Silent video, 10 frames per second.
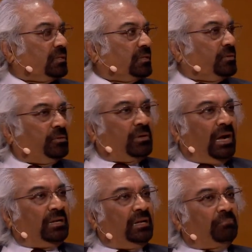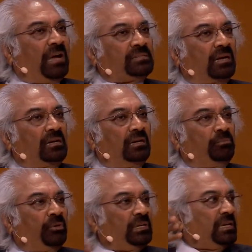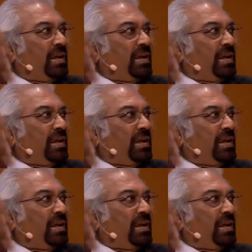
You know, you can't take my standard and put it in